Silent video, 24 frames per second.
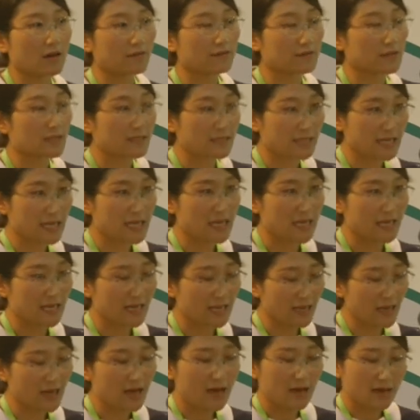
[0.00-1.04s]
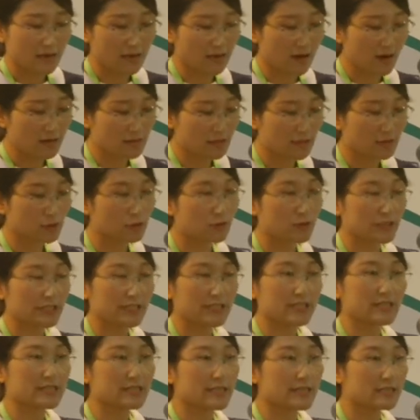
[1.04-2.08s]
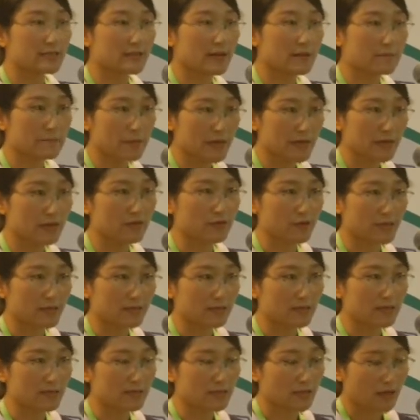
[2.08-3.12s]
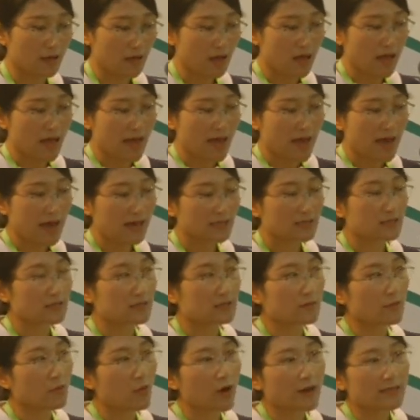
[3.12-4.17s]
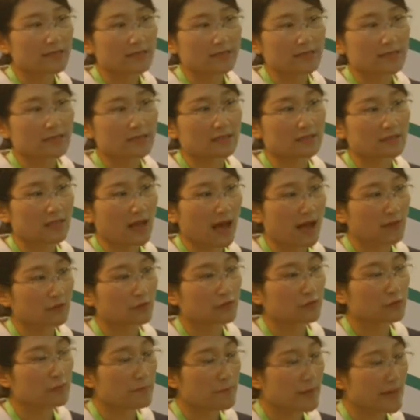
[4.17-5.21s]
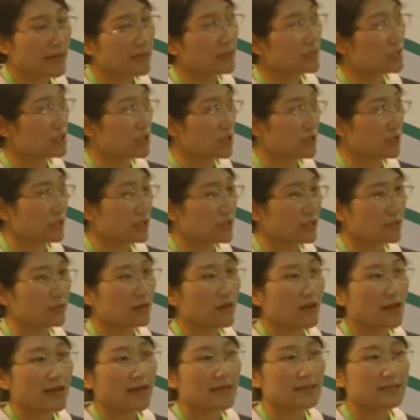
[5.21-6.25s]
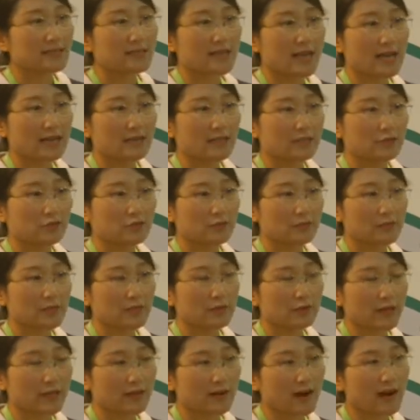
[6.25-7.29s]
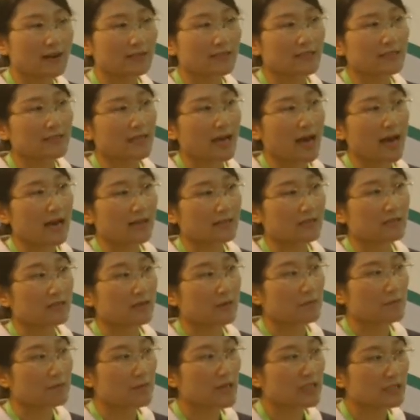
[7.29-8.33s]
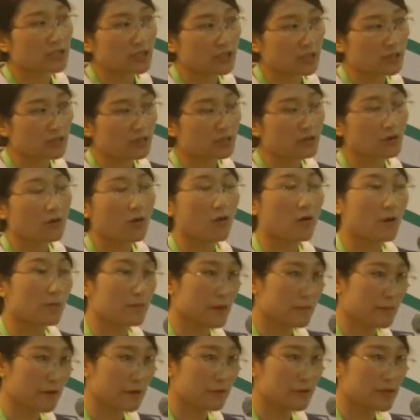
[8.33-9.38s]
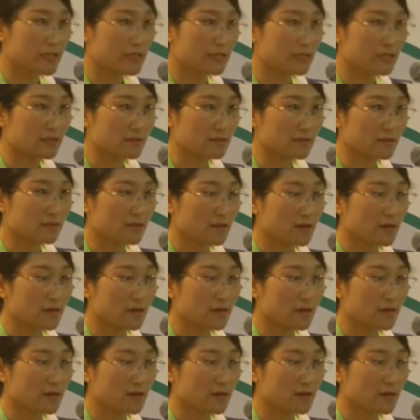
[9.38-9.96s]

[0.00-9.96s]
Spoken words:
of the skin in order to change its appearance. And the moistened tattoo picture is likely to be regarded as a mixture or preparation.